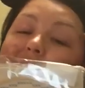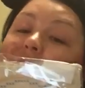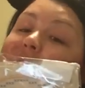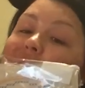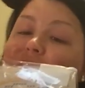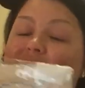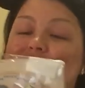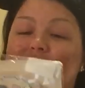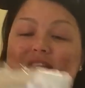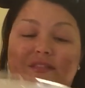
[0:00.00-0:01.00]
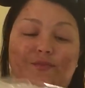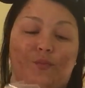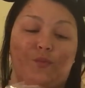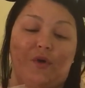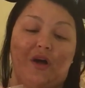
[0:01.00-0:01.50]
I love these. This
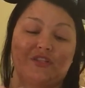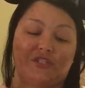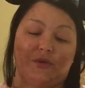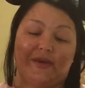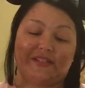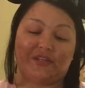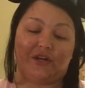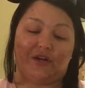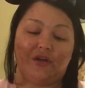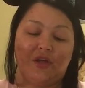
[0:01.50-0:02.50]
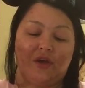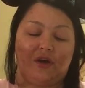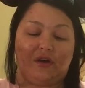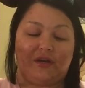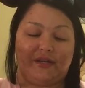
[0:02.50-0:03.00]
also I saw
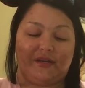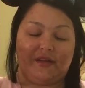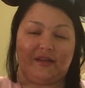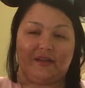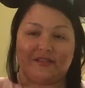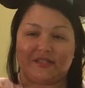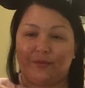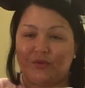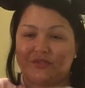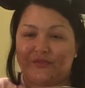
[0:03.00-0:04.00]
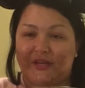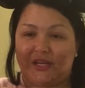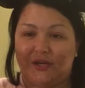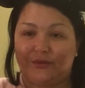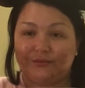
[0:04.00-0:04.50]
on someone's
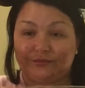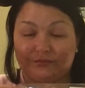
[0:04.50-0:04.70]
video,